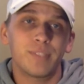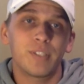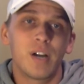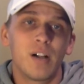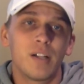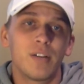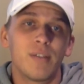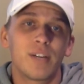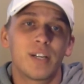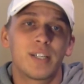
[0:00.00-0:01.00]
Colin, you
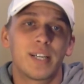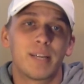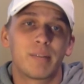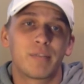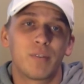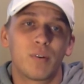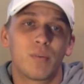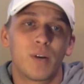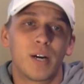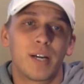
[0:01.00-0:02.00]
have a good team. You're
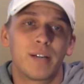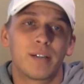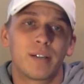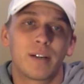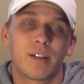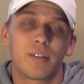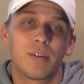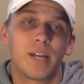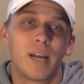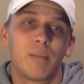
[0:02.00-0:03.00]
4-1. You're on a
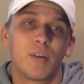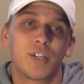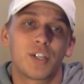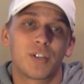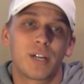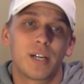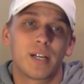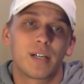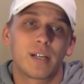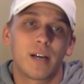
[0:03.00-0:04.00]
3-game win streak.
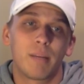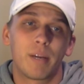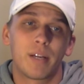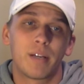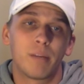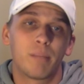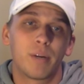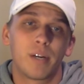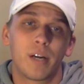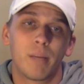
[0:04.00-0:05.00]
I mean, you're
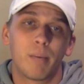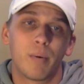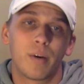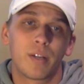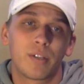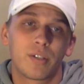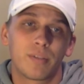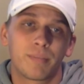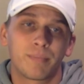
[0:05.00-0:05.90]
putting up points.